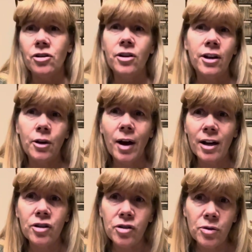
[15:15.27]
do they know
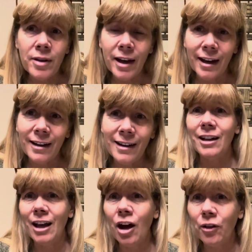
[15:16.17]
how to do that
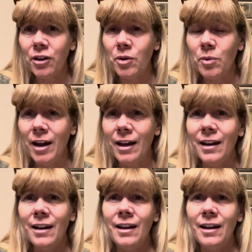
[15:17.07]
in a healthy way?